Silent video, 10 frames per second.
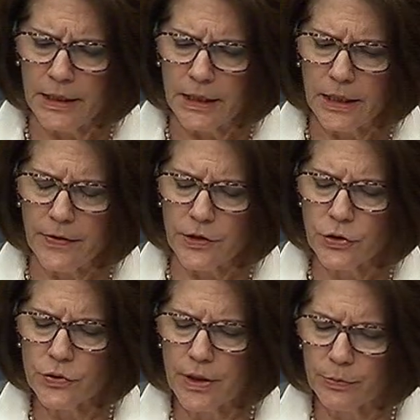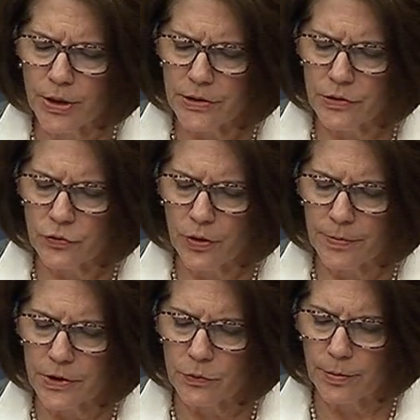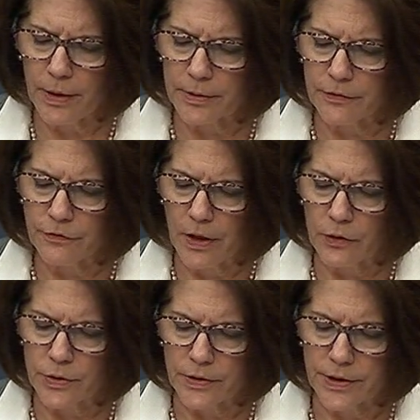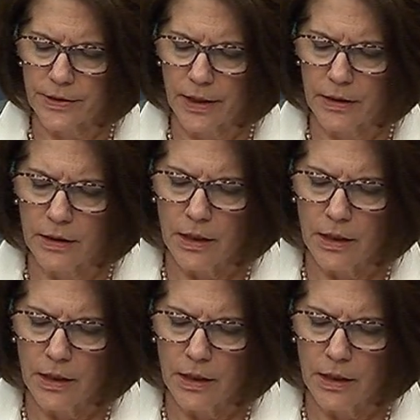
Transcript: that shows that President Trump and his Republican followers in the Senate